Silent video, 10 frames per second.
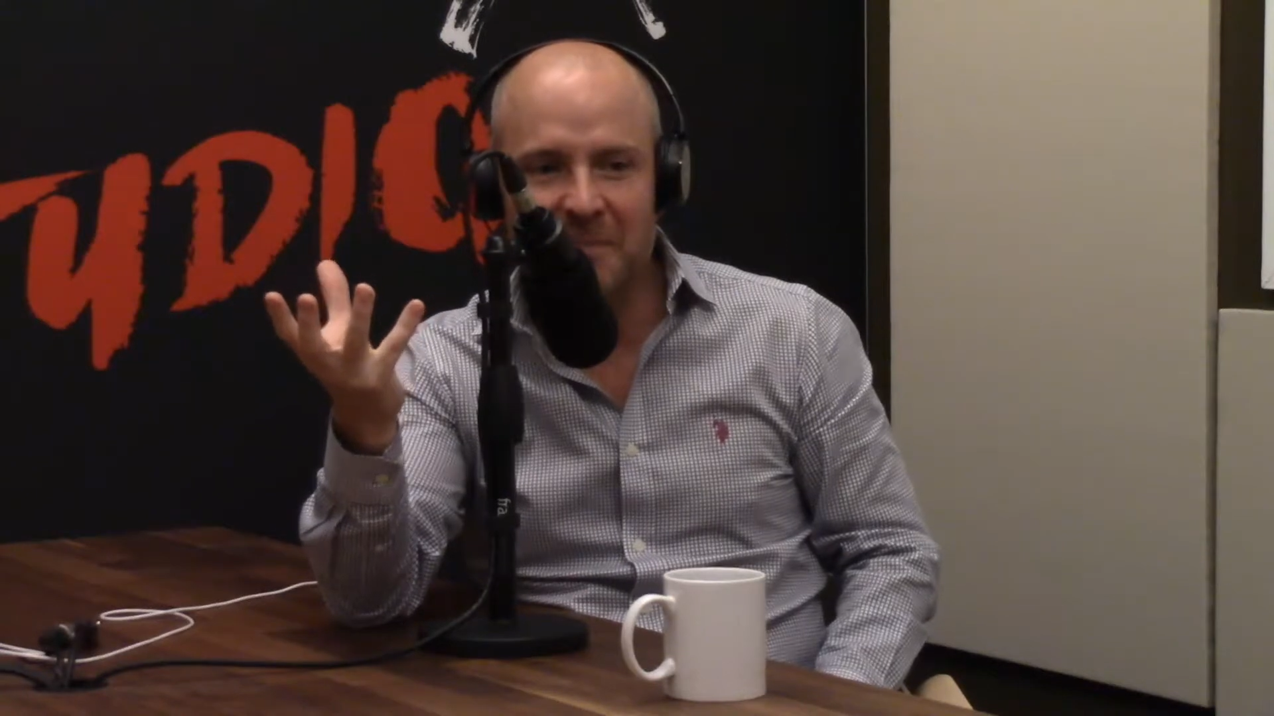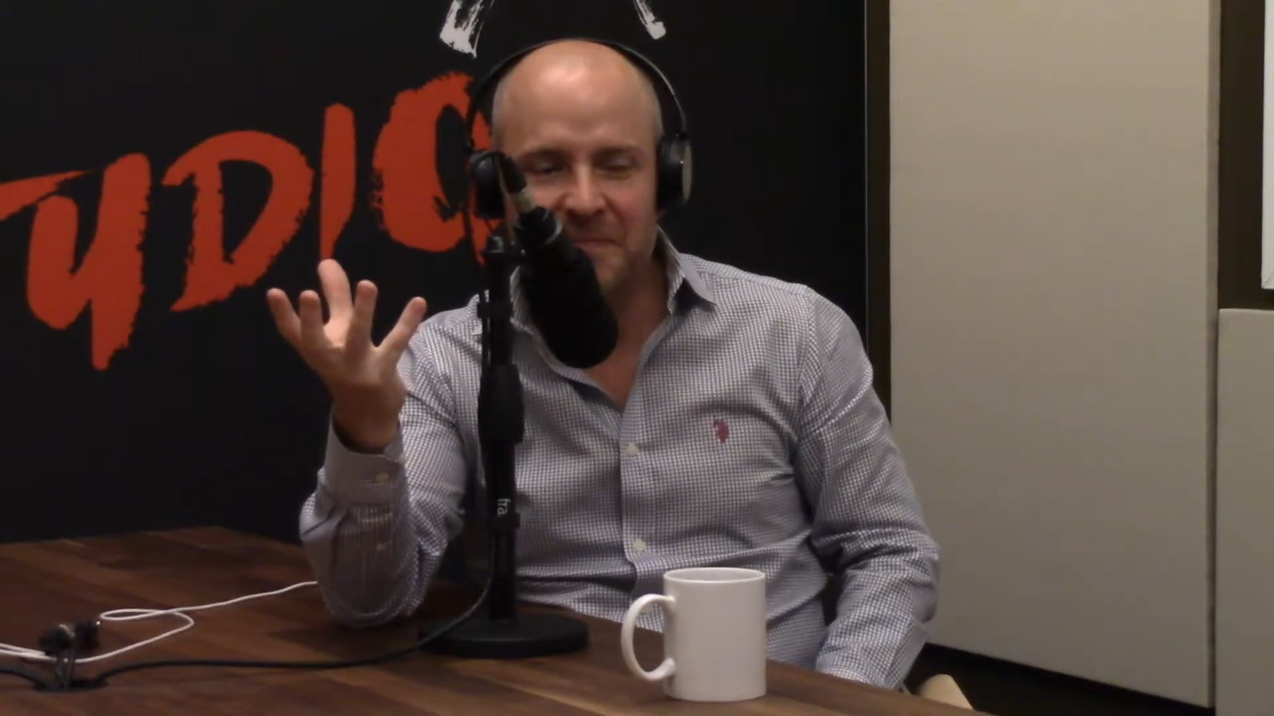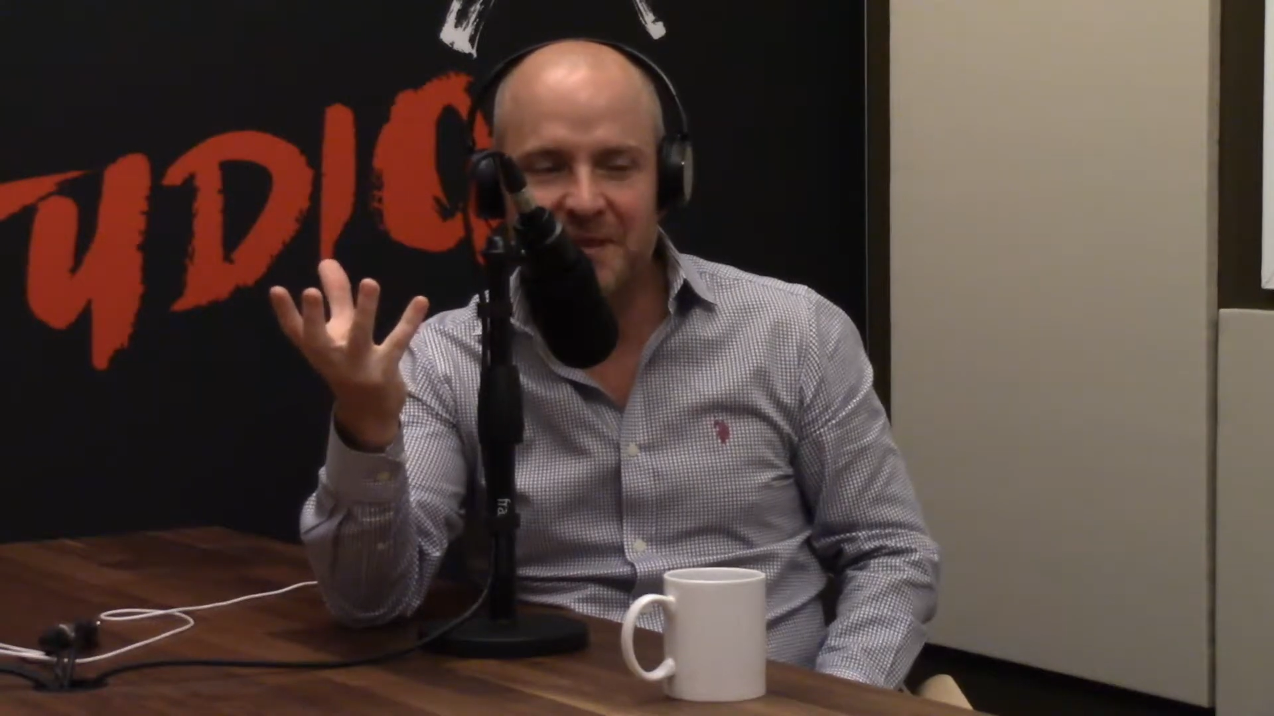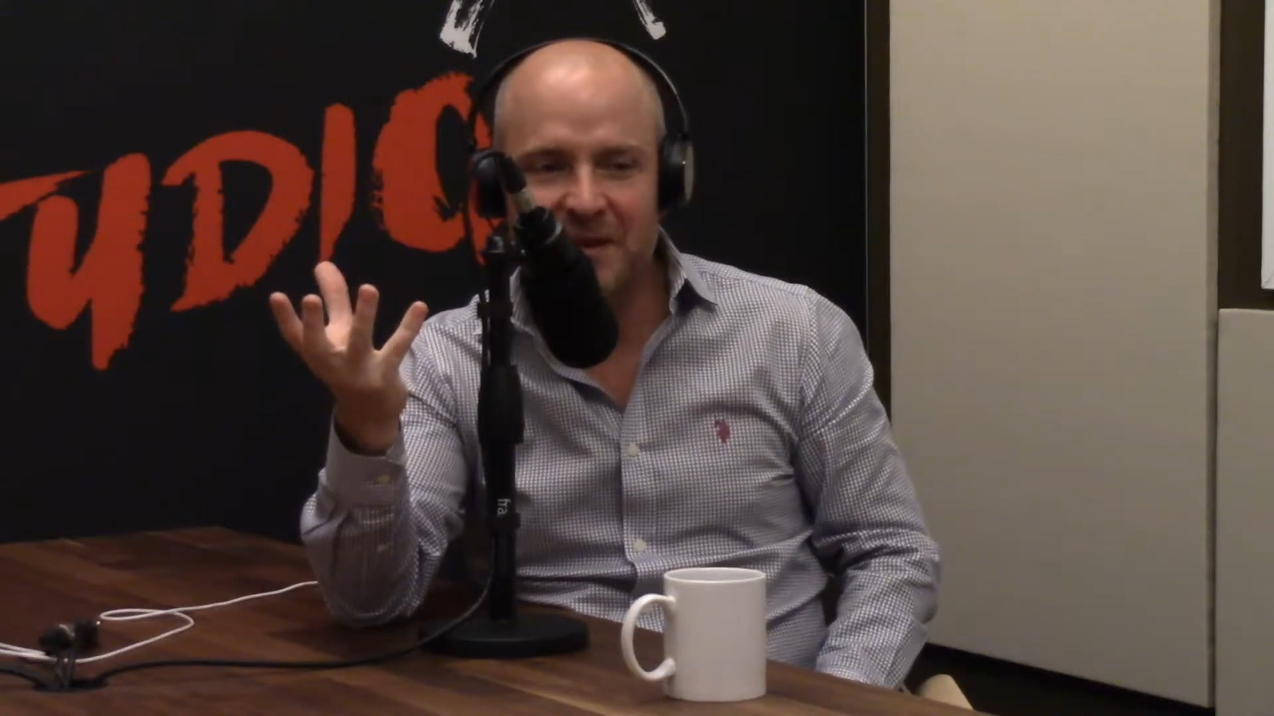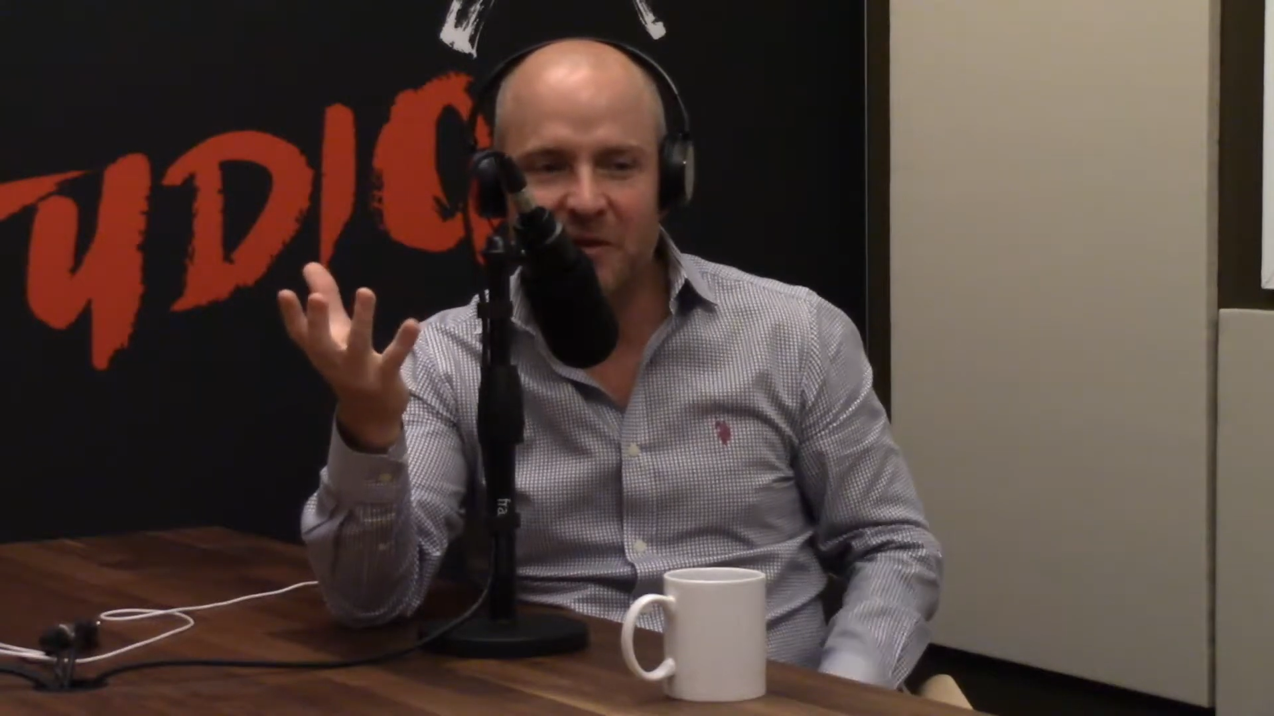
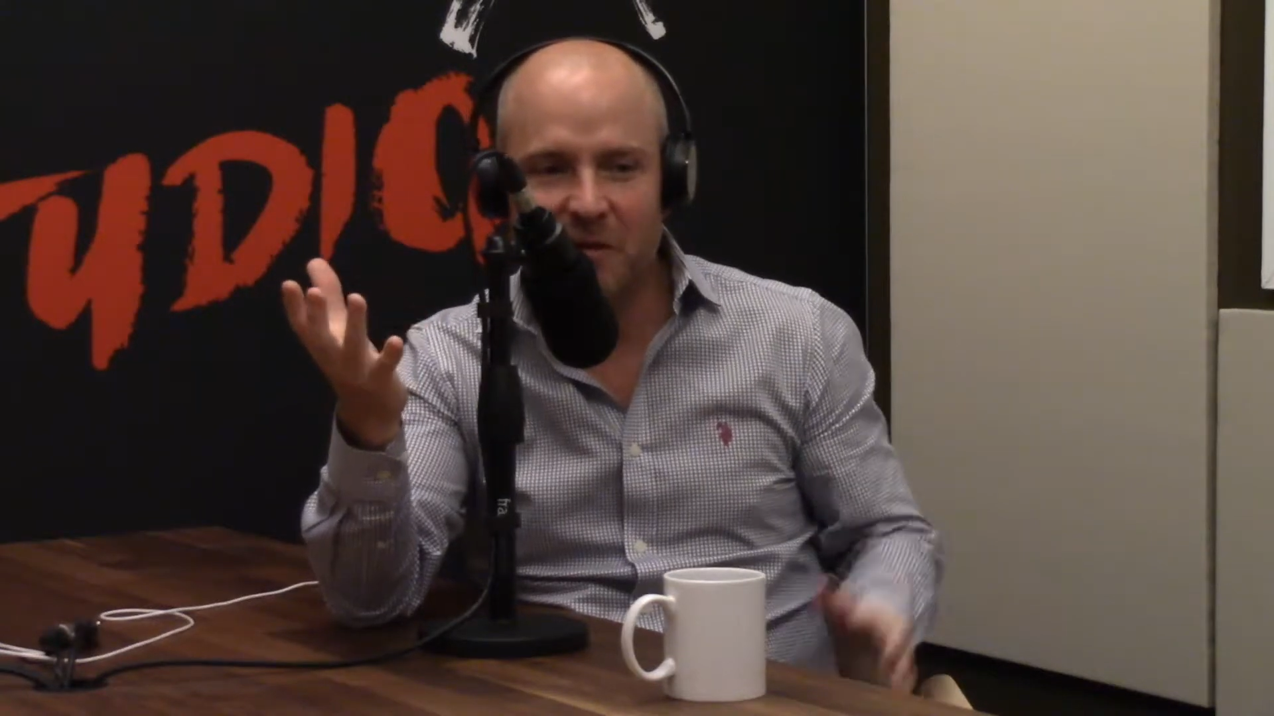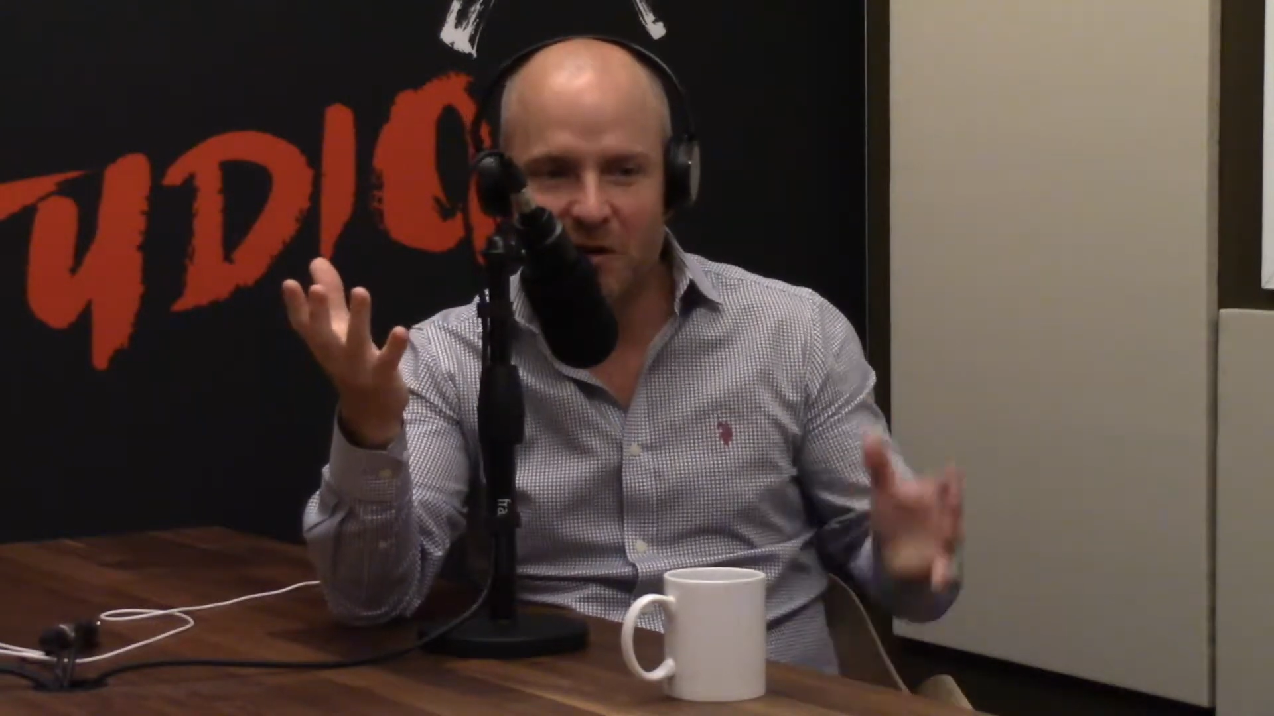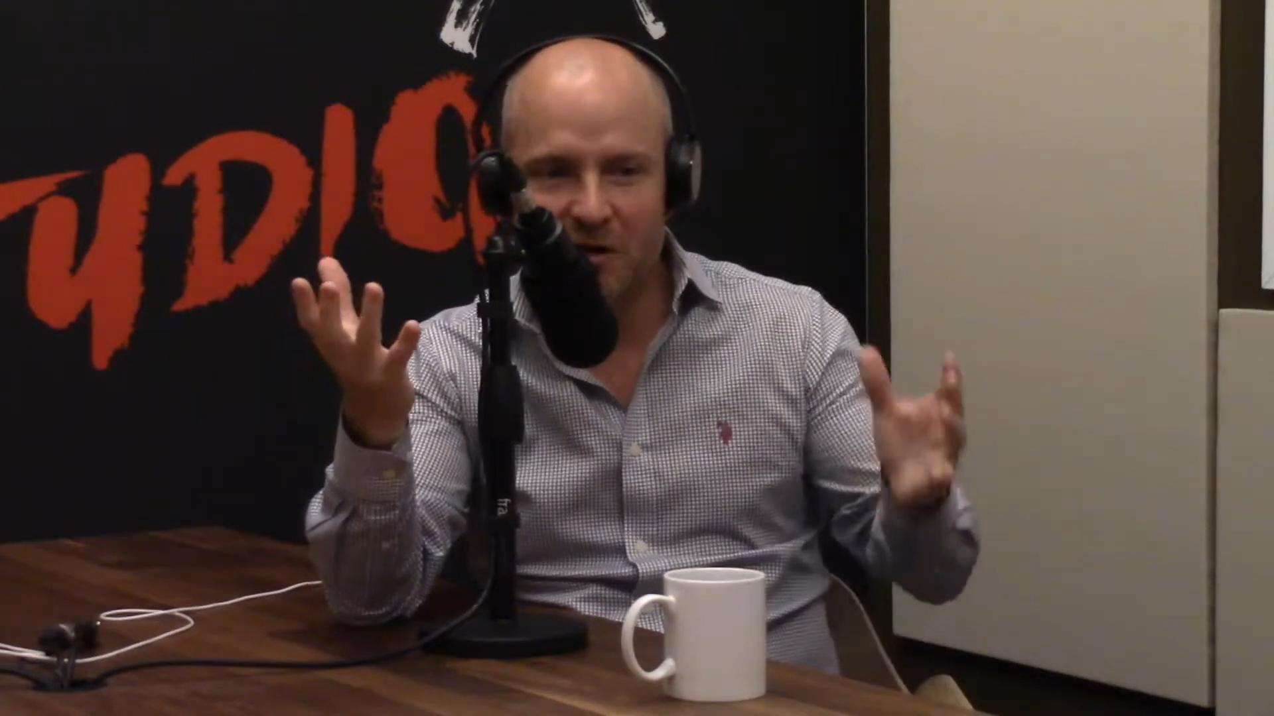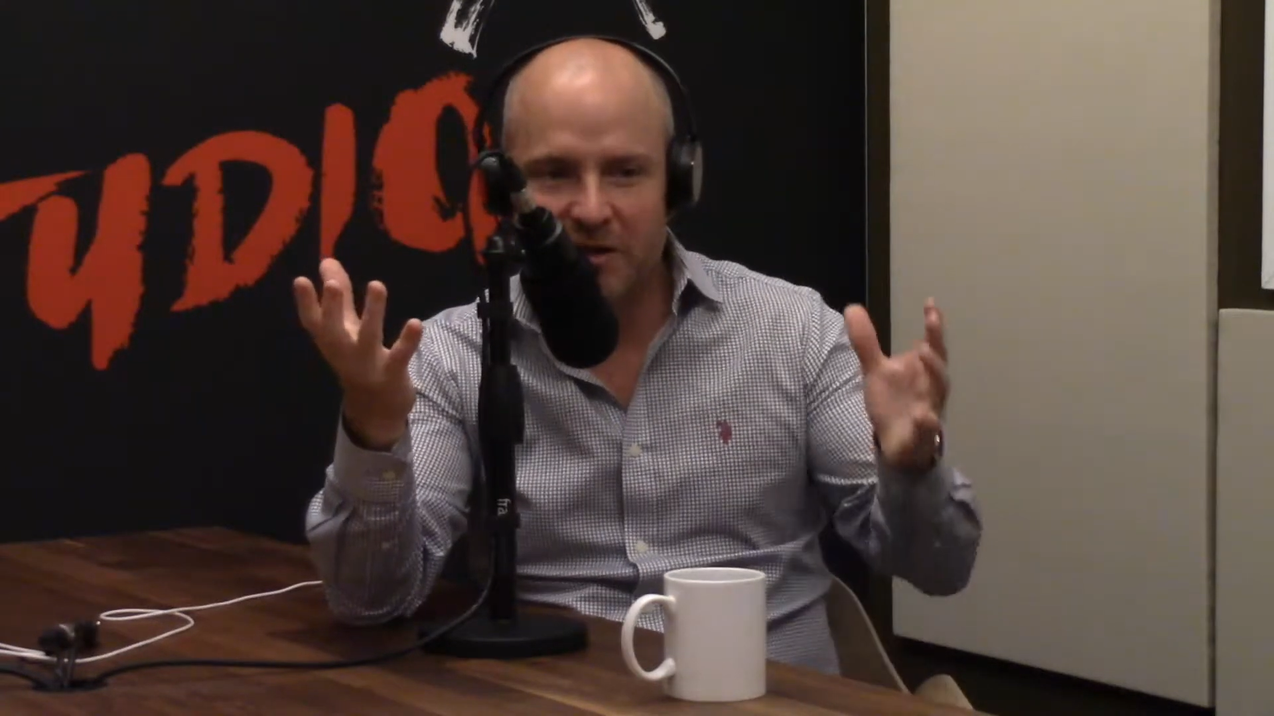you know, are